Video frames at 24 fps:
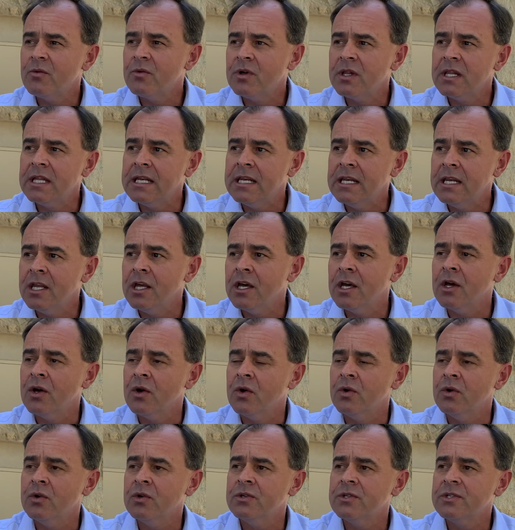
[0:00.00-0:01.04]
really
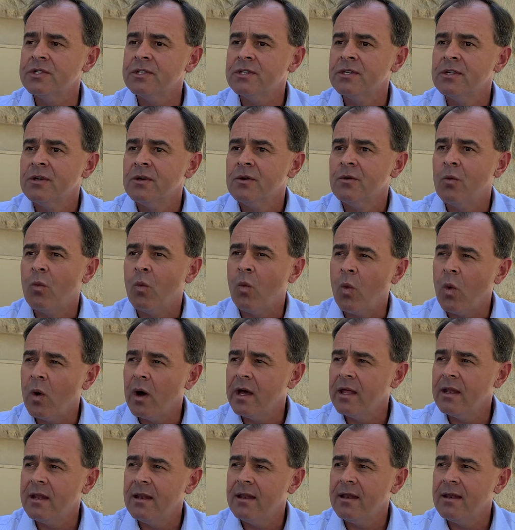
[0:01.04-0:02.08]
knows
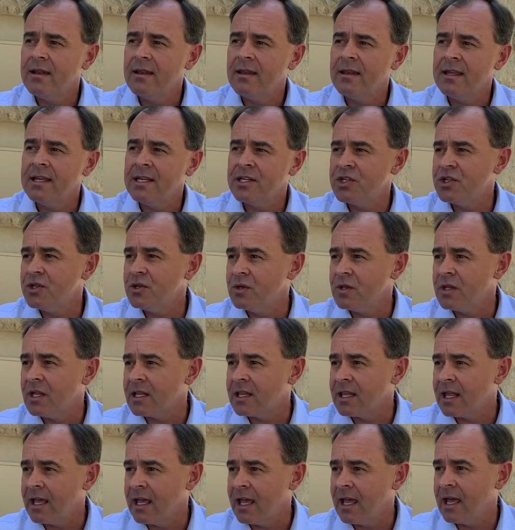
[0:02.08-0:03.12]
what issue that
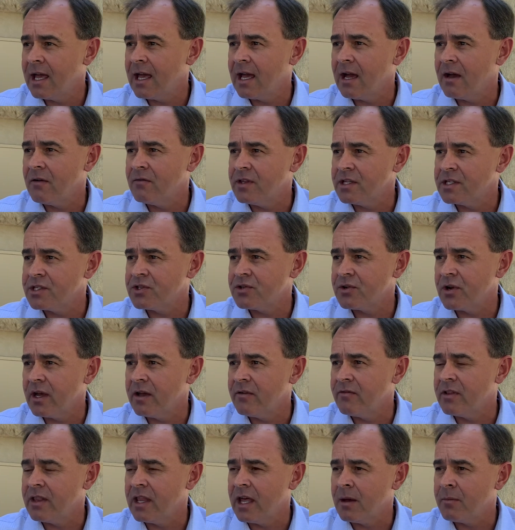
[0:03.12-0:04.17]
they have that's
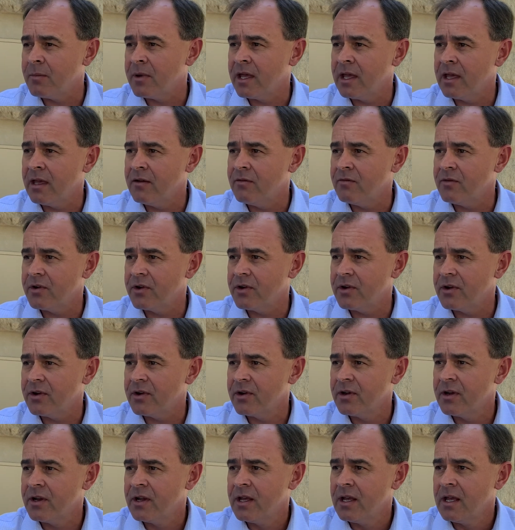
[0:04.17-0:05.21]
driving that behavior.
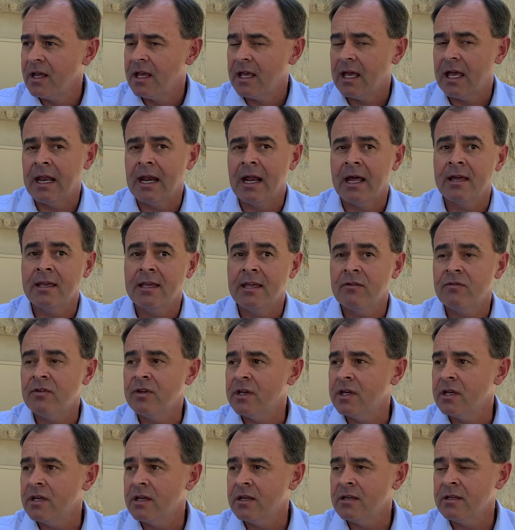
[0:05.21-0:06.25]
And I give
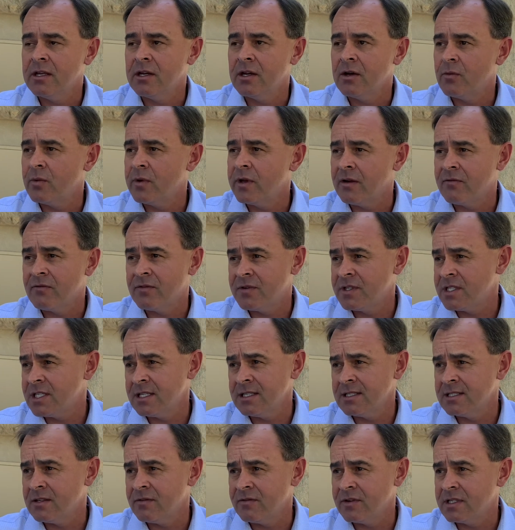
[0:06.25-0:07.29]
you, you know, we have
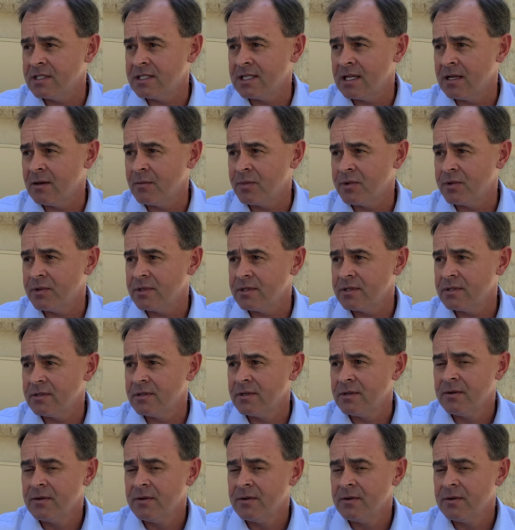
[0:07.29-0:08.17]
tons of examples.